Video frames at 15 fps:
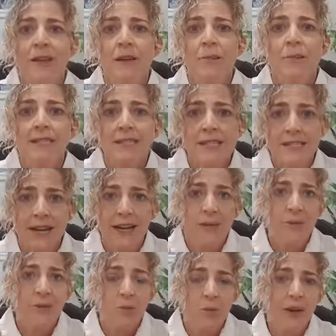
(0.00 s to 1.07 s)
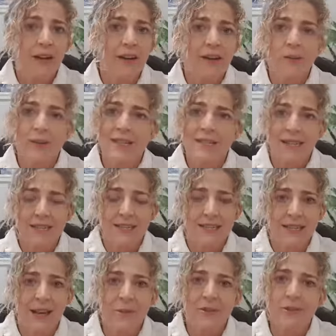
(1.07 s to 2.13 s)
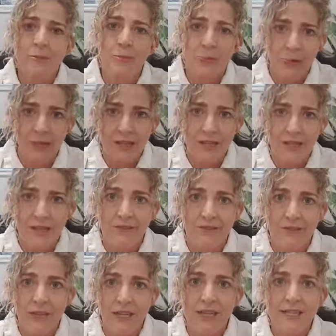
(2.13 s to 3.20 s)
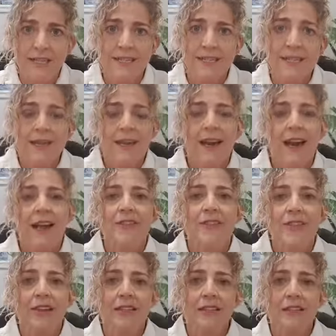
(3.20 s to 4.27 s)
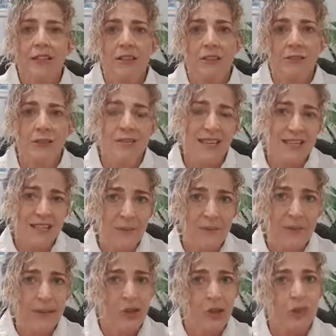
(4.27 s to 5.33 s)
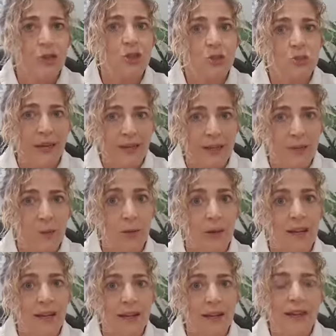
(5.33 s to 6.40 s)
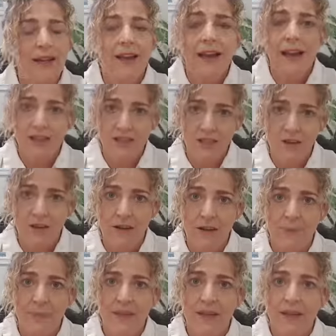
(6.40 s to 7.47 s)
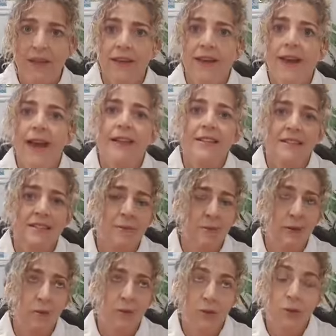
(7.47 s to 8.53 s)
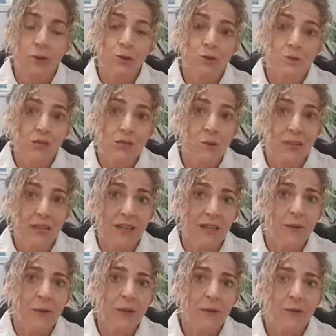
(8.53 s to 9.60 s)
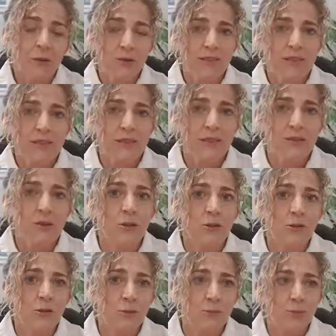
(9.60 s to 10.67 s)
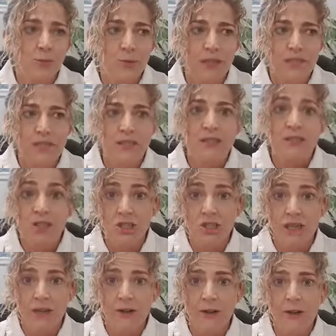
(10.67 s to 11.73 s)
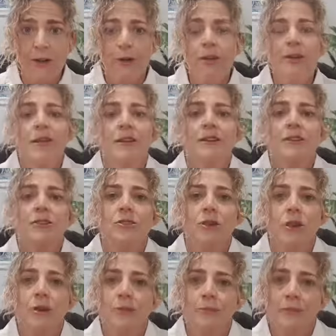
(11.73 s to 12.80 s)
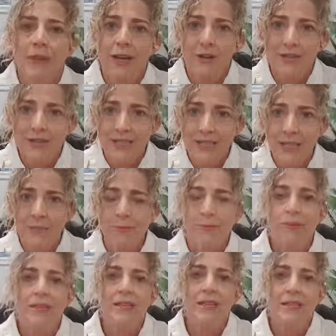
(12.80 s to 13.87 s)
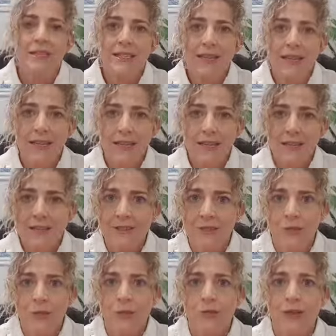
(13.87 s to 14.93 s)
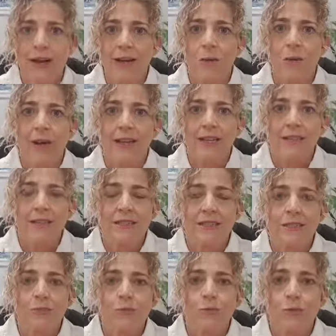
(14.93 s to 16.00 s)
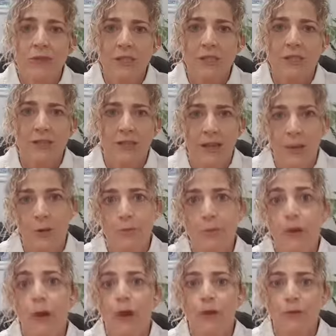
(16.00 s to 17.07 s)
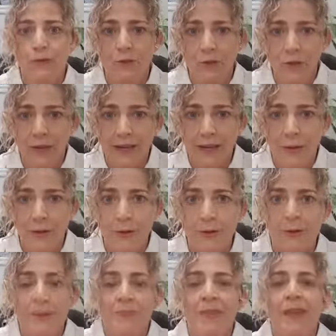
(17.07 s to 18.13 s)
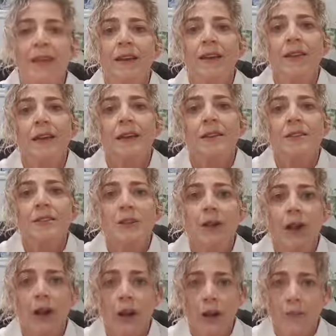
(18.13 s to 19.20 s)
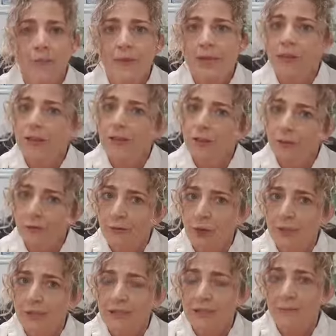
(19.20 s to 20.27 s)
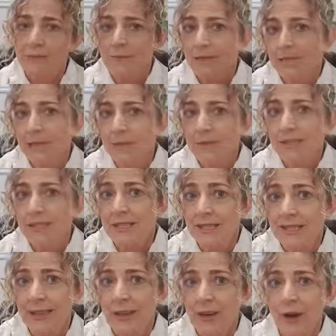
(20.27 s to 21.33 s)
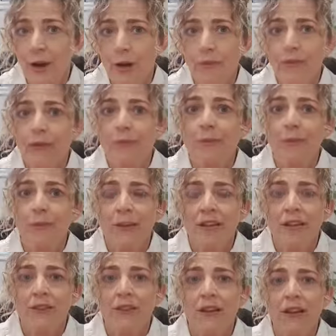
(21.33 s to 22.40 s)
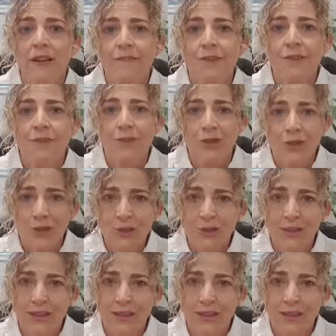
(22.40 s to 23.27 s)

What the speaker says: But start with one. I always say start with the breathing first, and then you can, because that's something you can do anywhere, anytime. And it's something we all should be doing anyway. We all tend to not to breathe shallow. So those deep breathing techniques are a great way to really help your overall health. So I hope that you've got some tips to take home and implement in your life to reduce